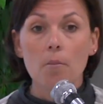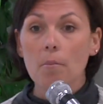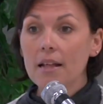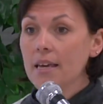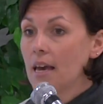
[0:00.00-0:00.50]

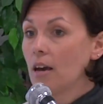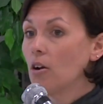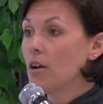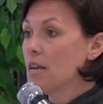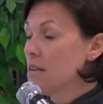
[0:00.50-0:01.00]

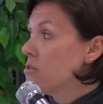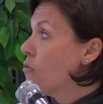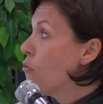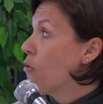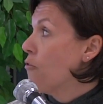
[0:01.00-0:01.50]
Medicare is
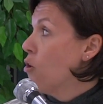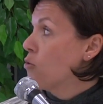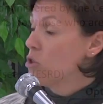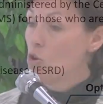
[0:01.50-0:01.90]
for folks